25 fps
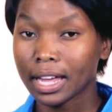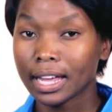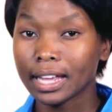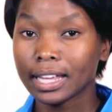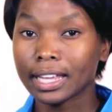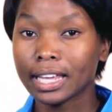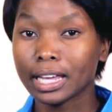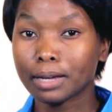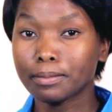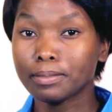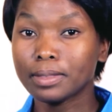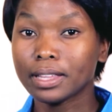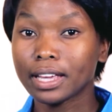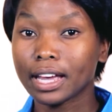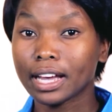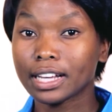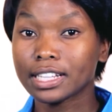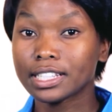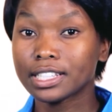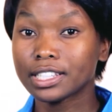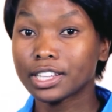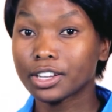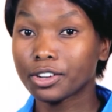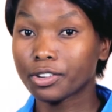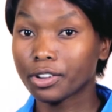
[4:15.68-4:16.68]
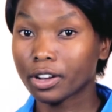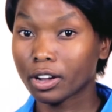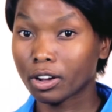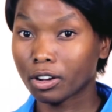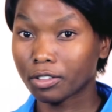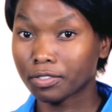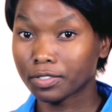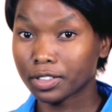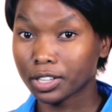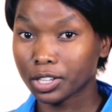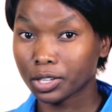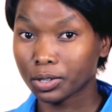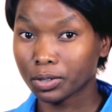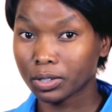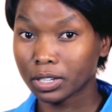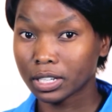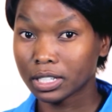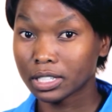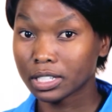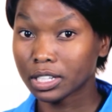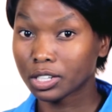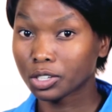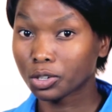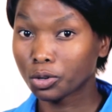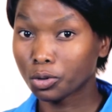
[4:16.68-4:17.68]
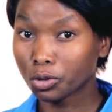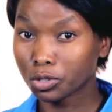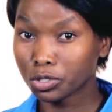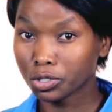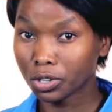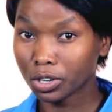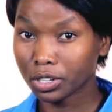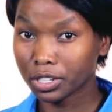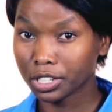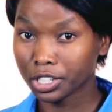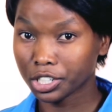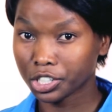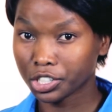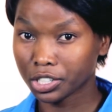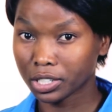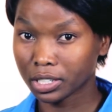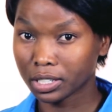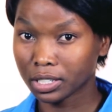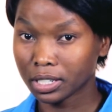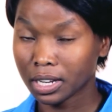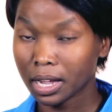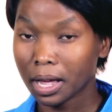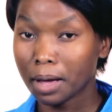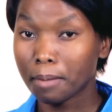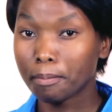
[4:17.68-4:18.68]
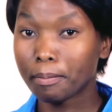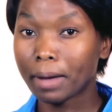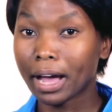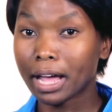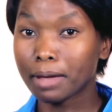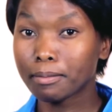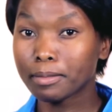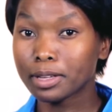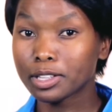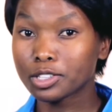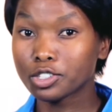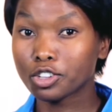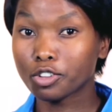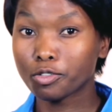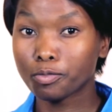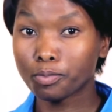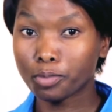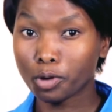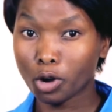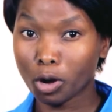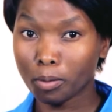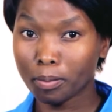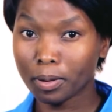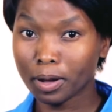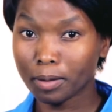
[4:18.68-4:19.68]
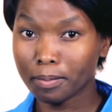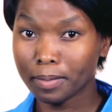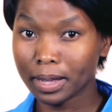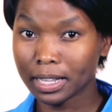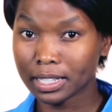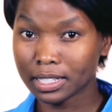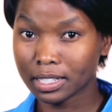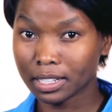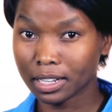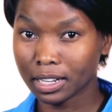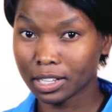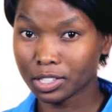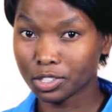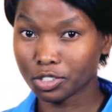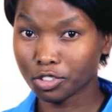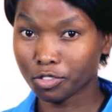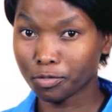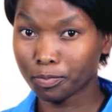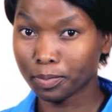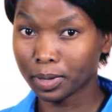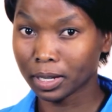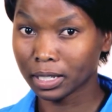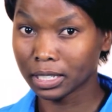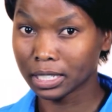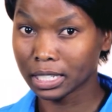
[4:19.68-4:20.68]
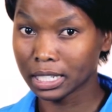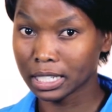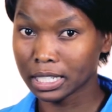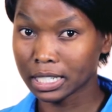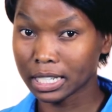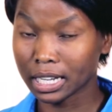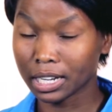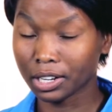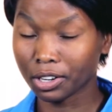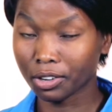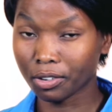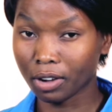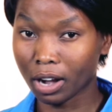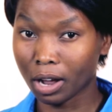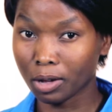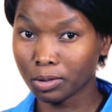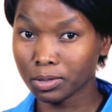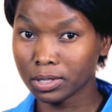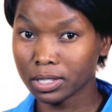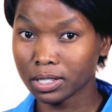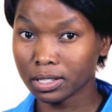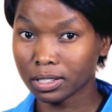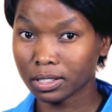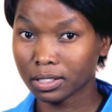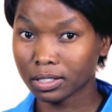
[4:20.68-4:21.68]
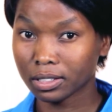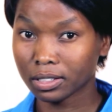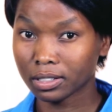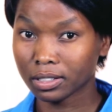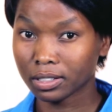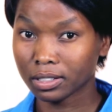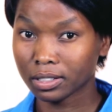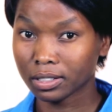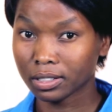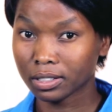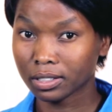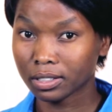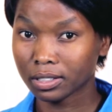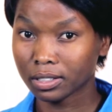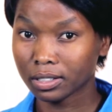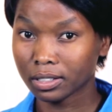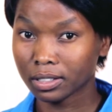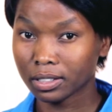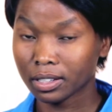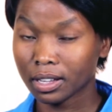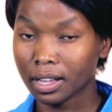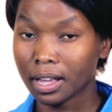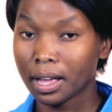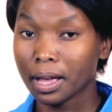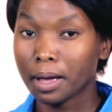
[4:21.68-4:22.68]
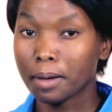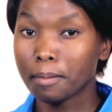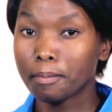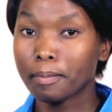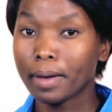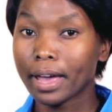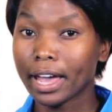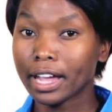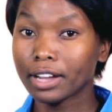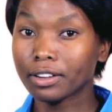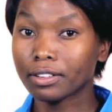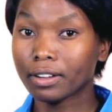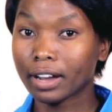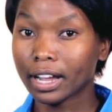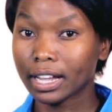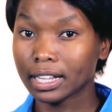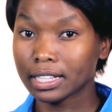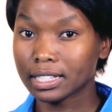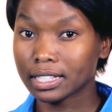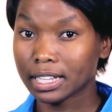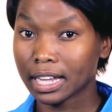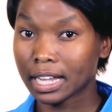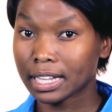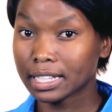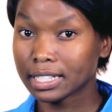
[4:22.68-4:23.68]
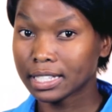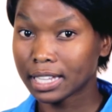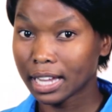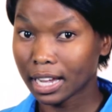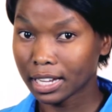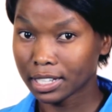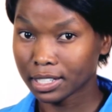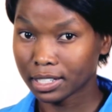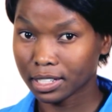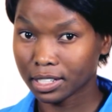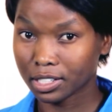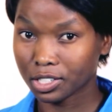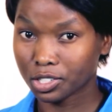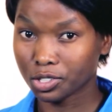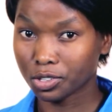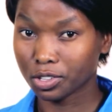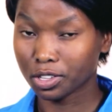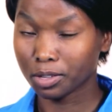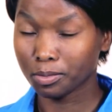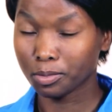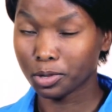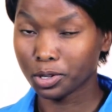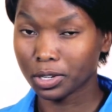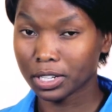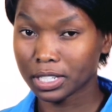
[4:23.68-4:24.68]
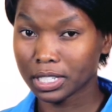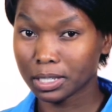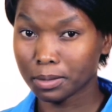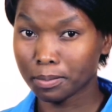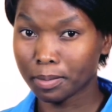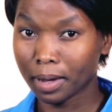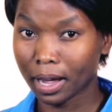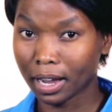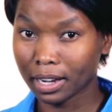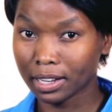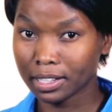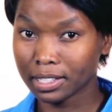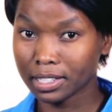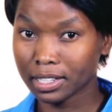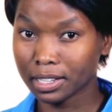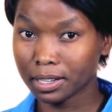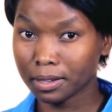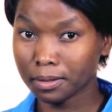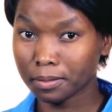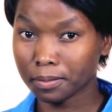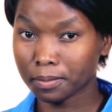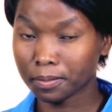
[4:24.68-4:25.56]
keep the exterior of the unit in good condition by means of proper maintenance of buildings and grounds, pay rates and taxes to the municipality,